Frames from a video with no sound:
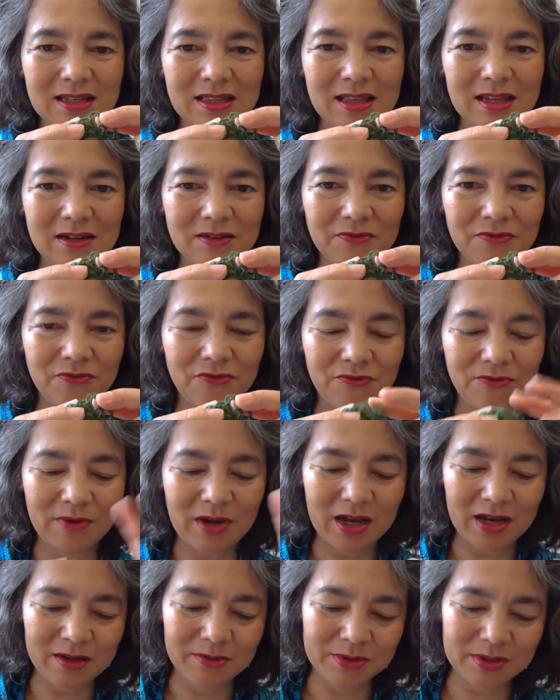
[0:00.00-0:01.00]
and then
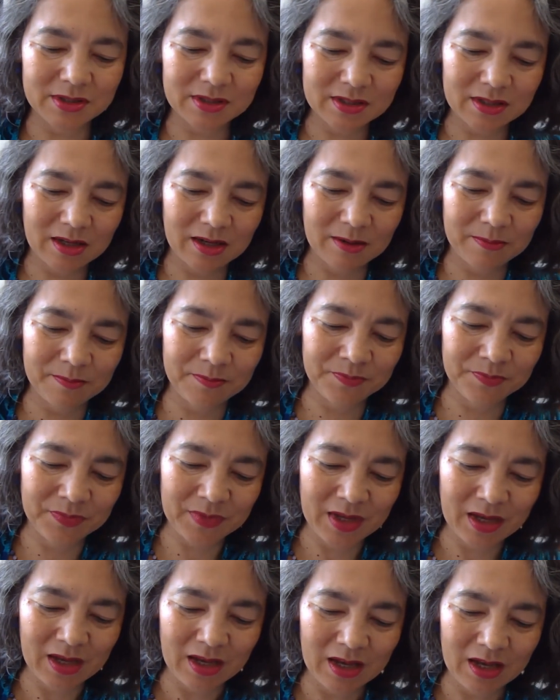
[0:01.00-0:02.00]

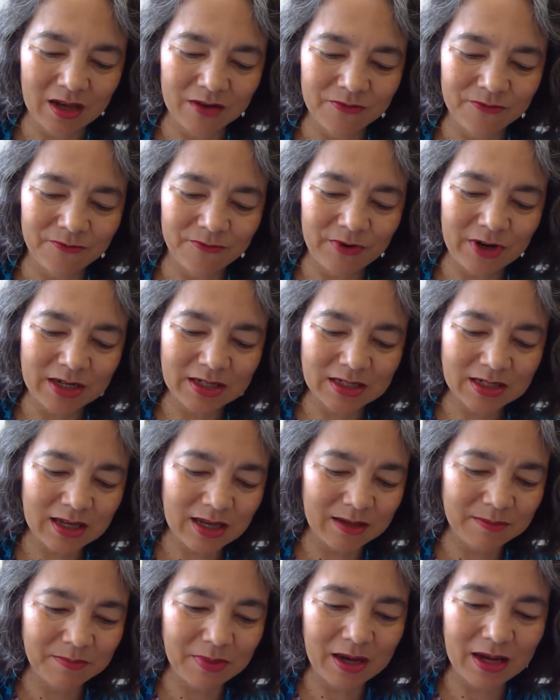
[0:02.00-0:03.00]
a friend
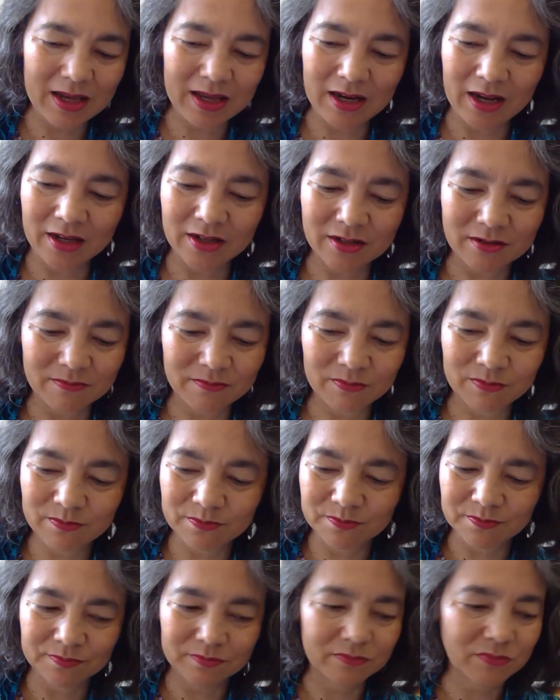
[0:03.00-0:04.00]
came by and I
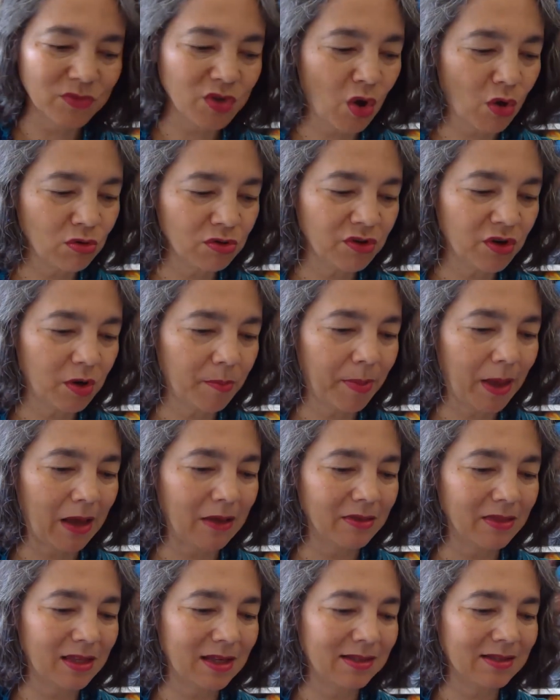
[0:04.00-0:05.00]
told her
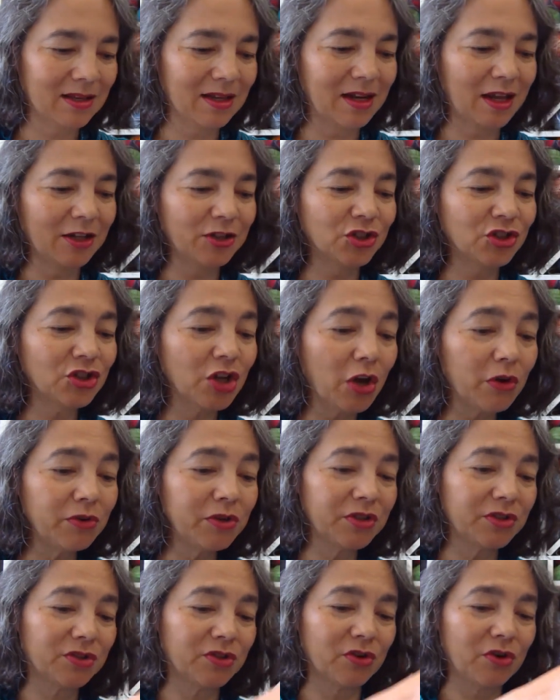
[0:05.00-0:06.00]
about this and I showed
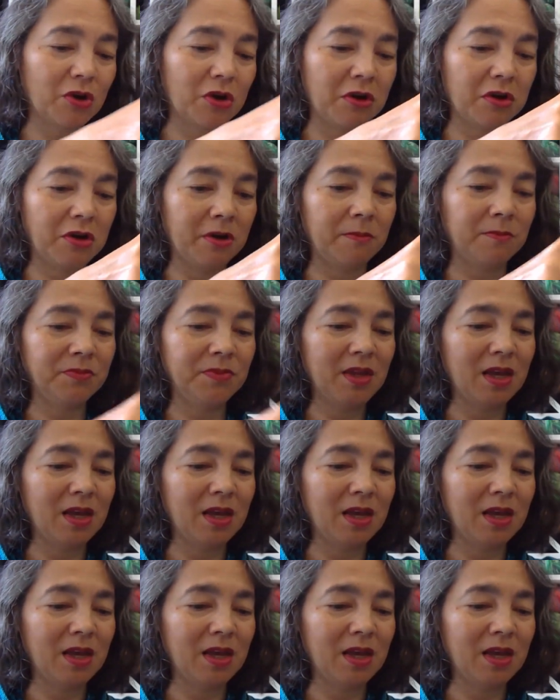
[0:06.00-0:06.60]
it to her.